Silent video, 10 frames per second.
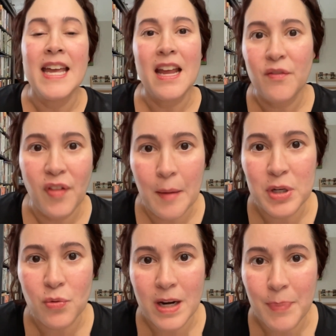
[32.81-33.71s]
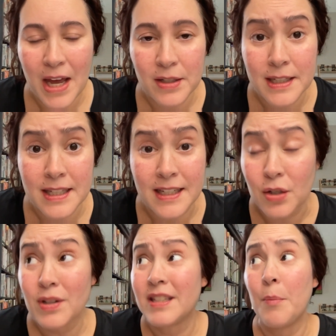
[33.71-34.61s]
inflammatory bowel disease
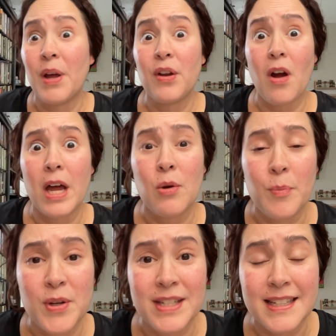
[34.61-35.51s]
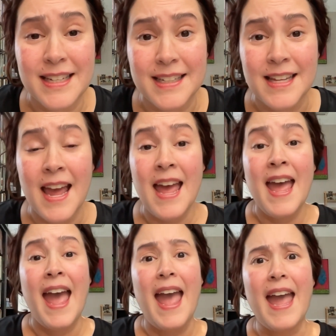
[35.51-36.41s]
or some other autoimmune disease,
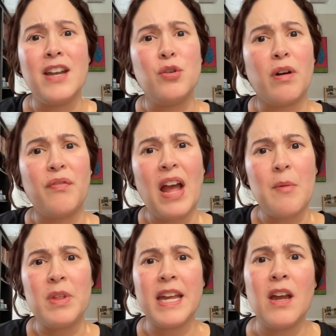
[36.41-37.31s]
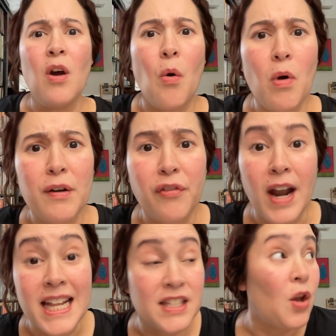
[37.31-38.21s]
and your family or
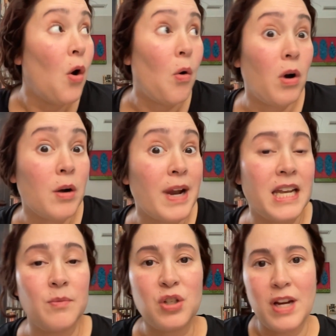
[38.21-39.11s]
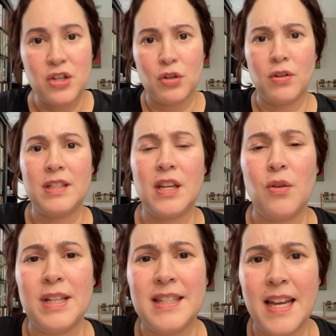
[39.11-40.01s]
friends or a random stranger looks at
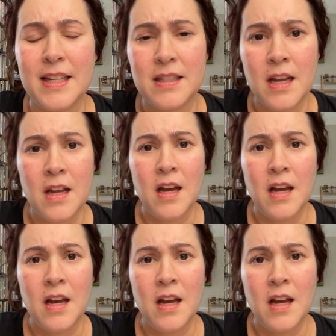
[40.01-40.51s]
you and says,